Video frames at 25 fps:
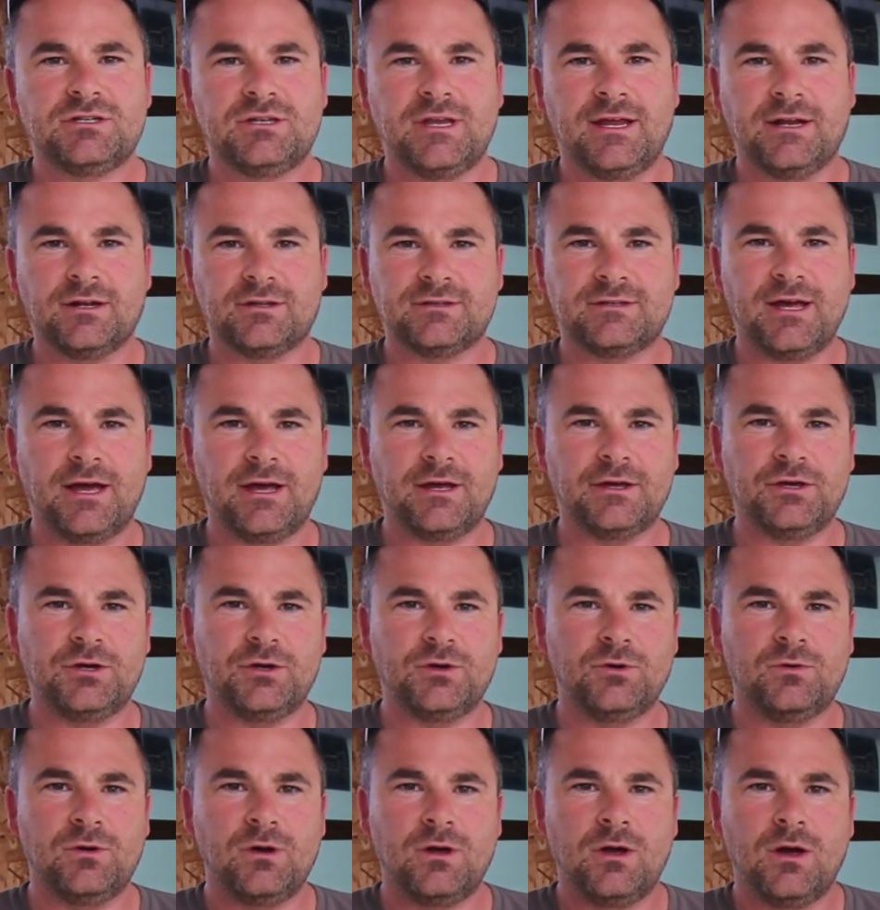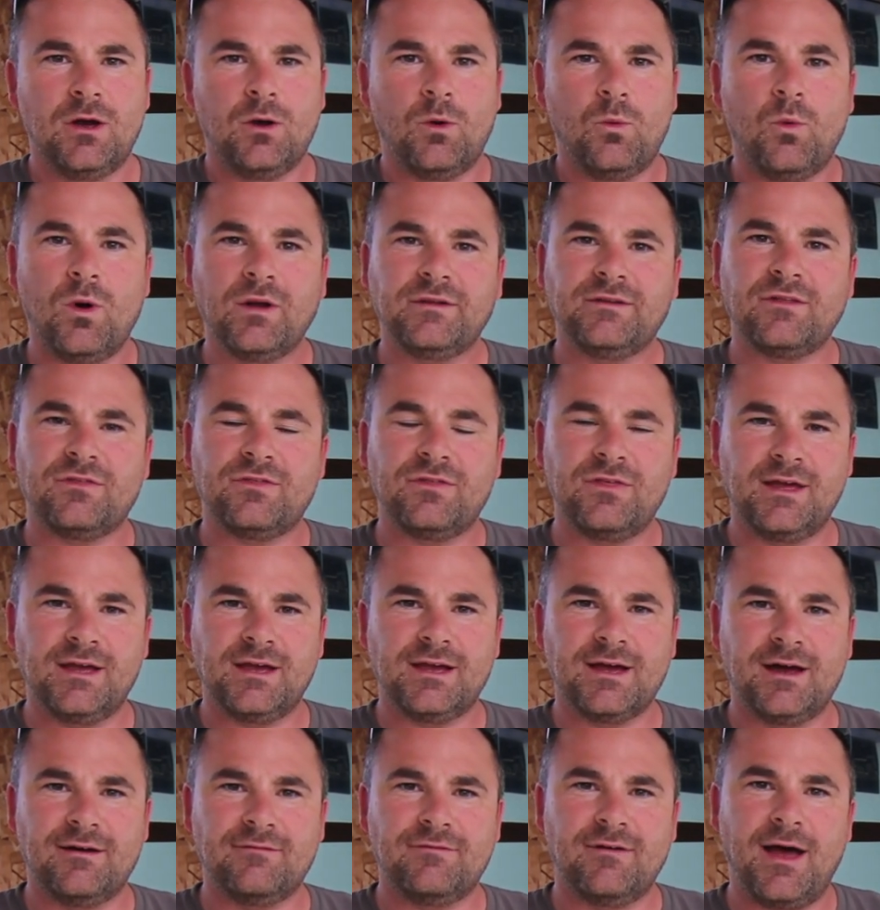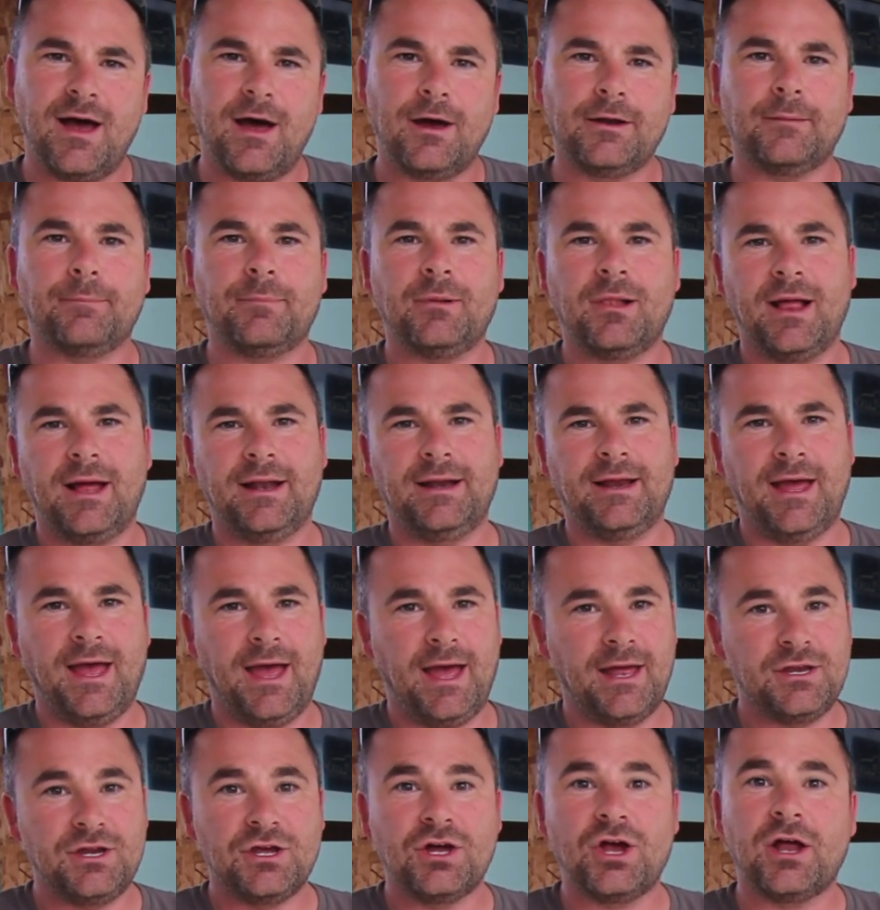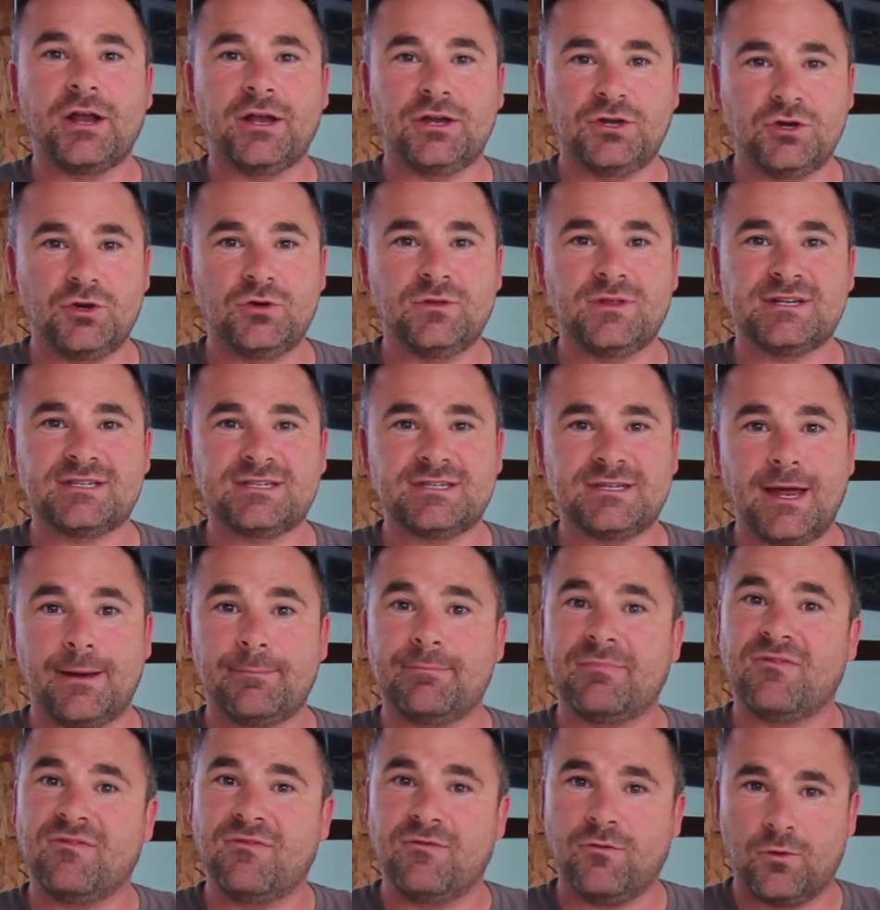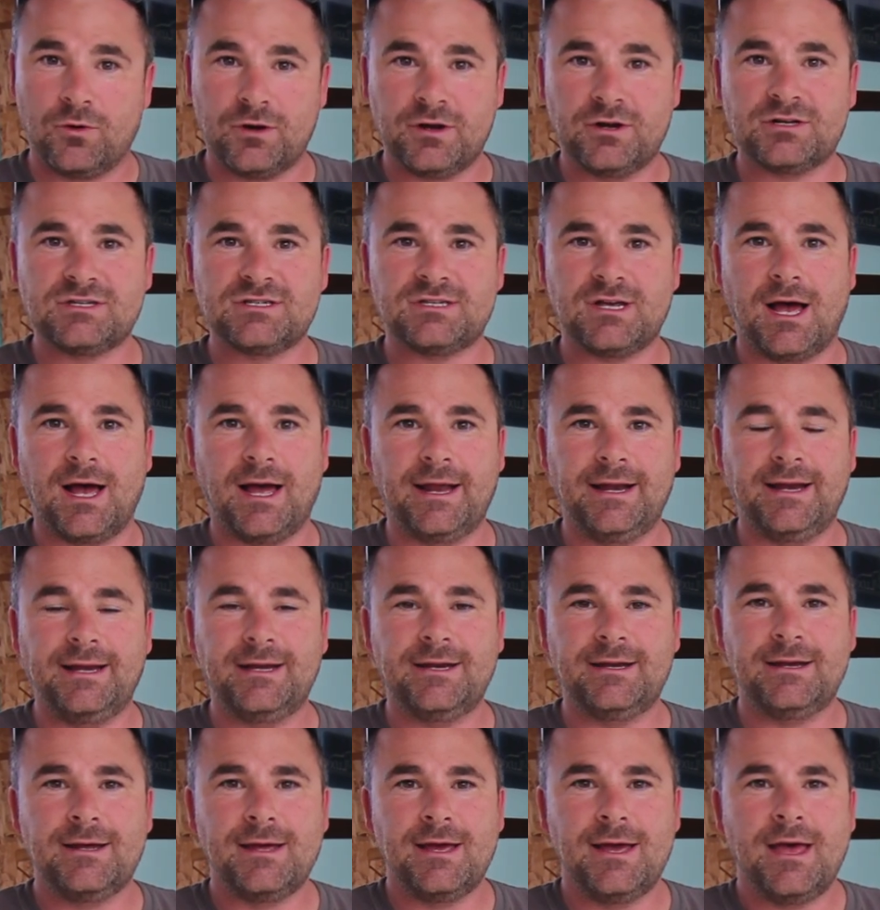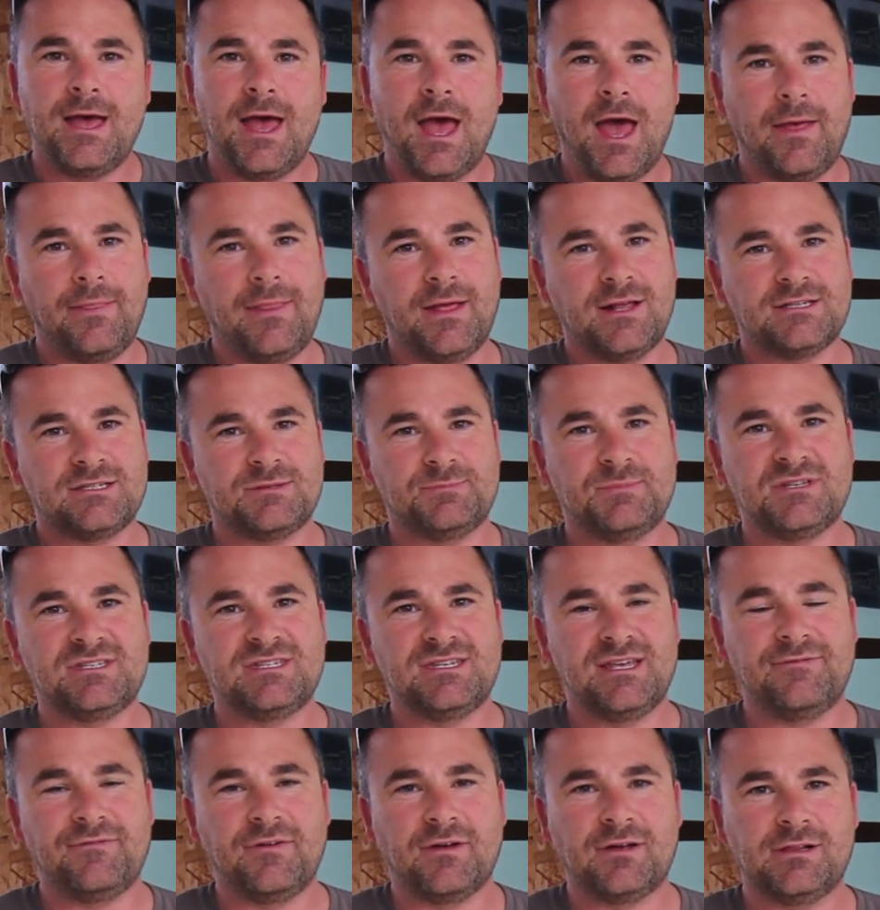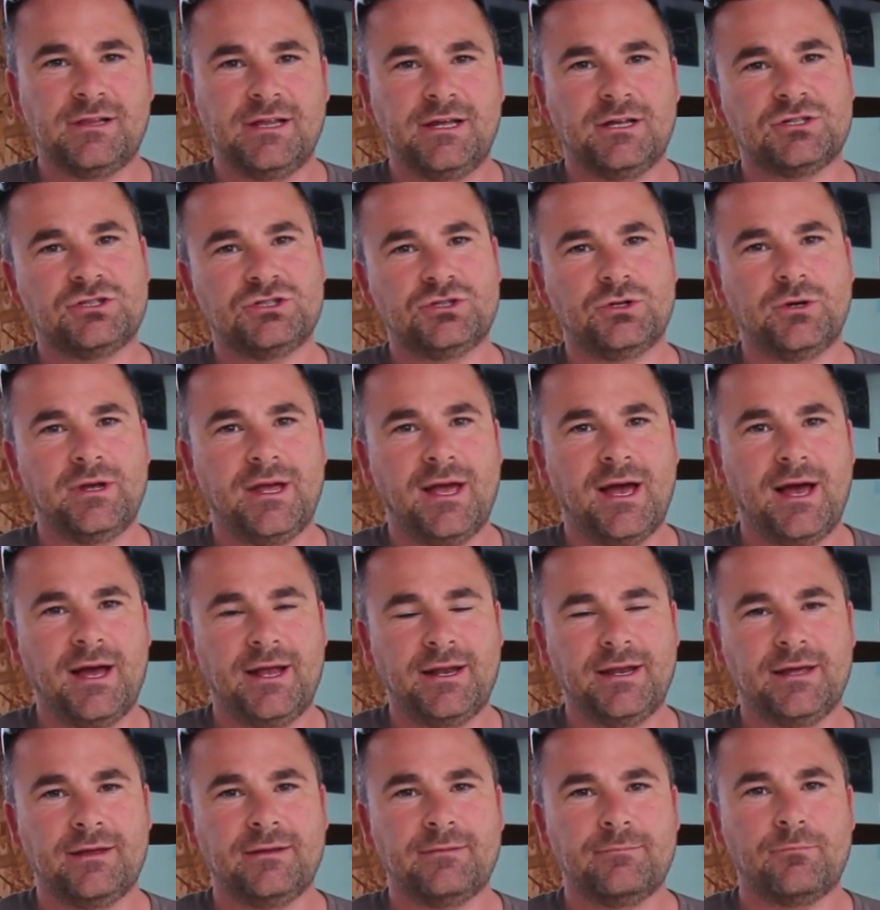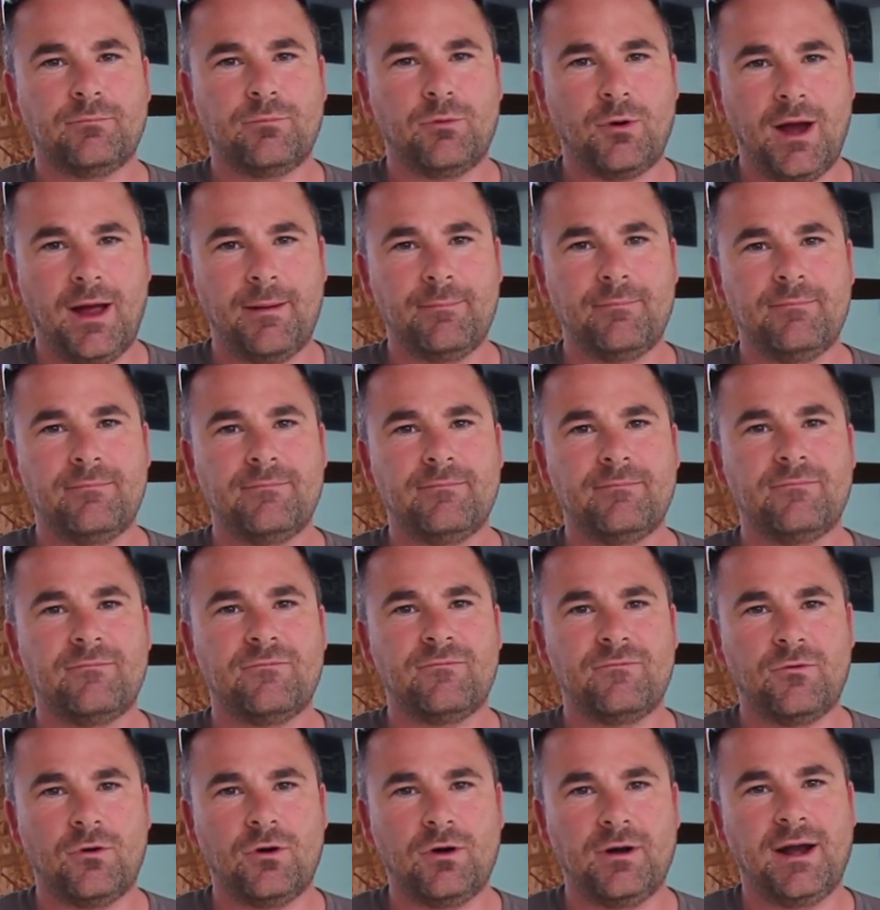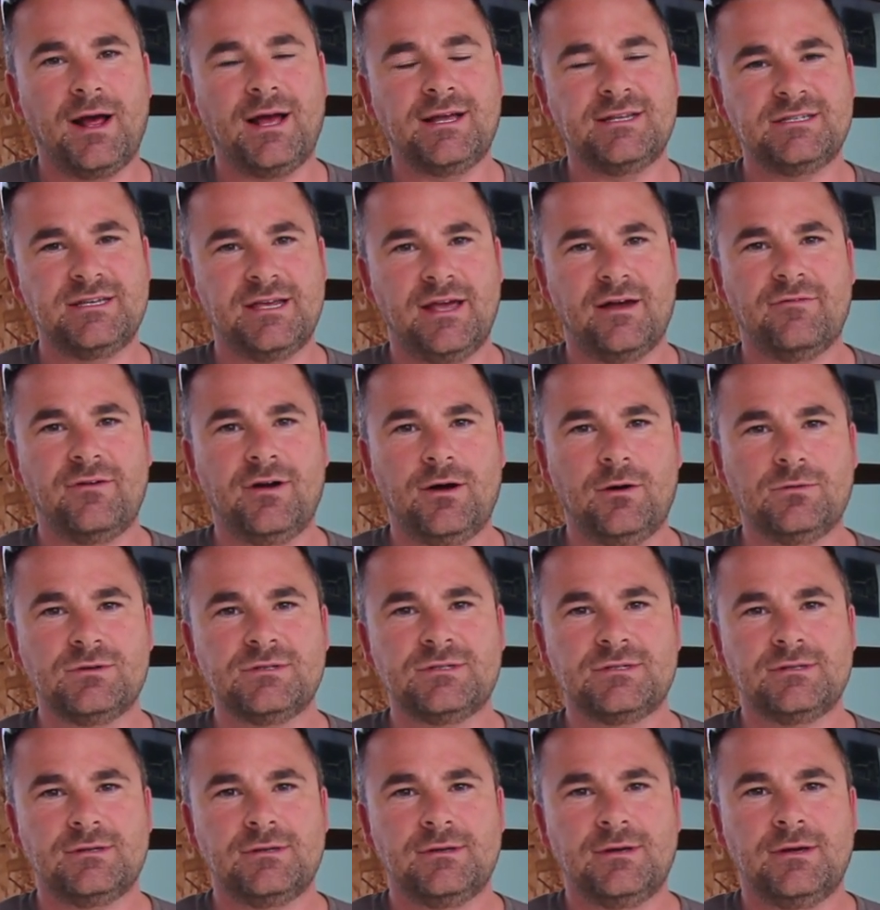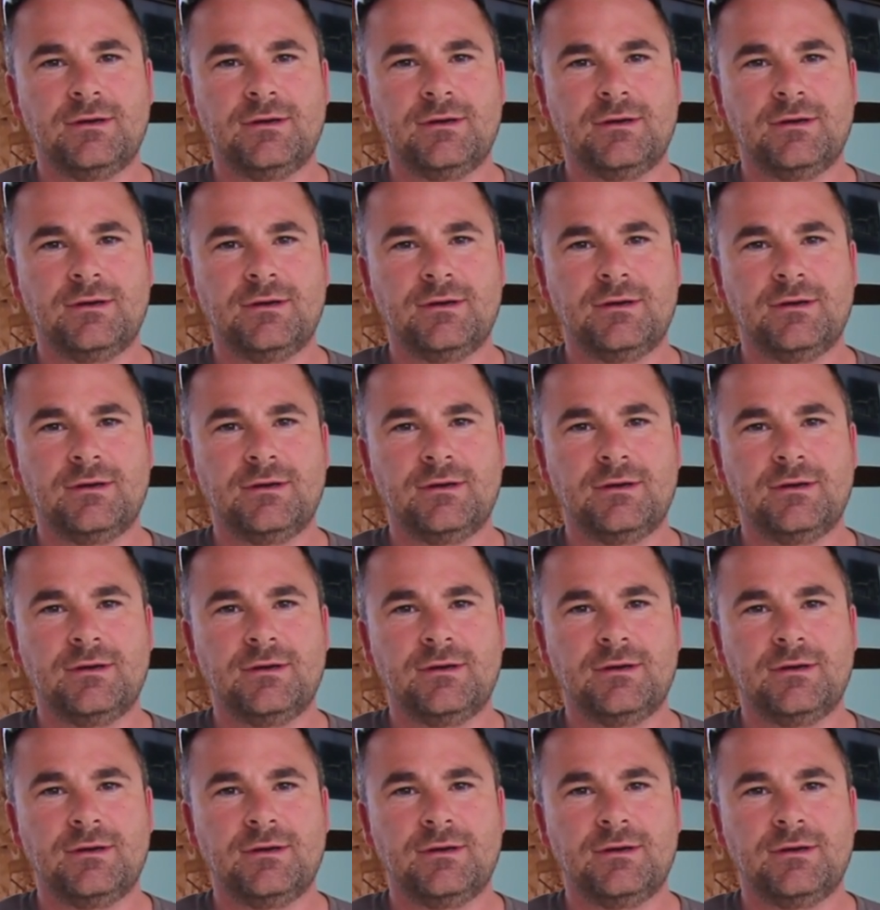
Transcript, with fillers: It'll tell you what to think of, how to plan ahead. You got to do this step before your siding. And then specifically, I'll show you how to prep for an ICF house.